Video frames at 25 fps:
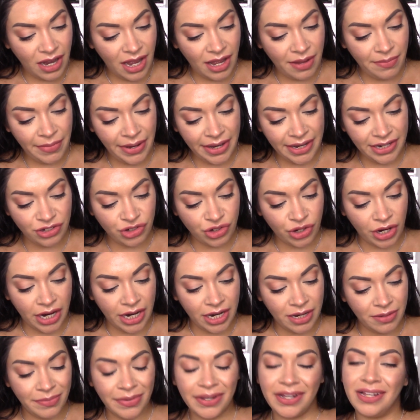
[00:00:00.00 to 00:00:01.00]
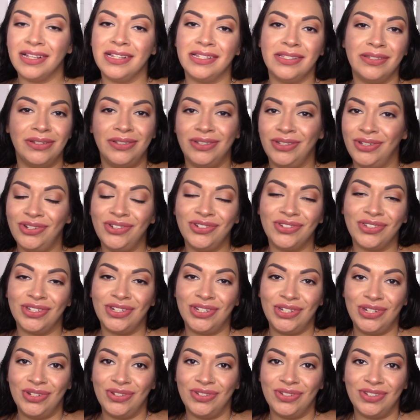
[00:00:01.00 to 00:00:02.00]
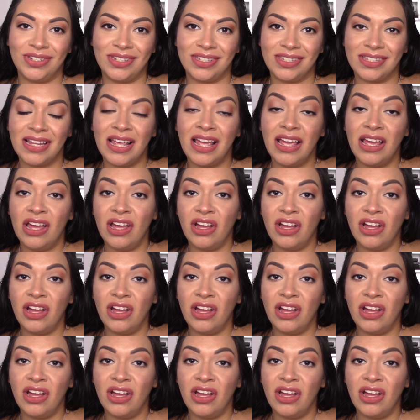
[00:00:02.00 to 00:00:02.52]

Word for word: I might try it because usually dudes just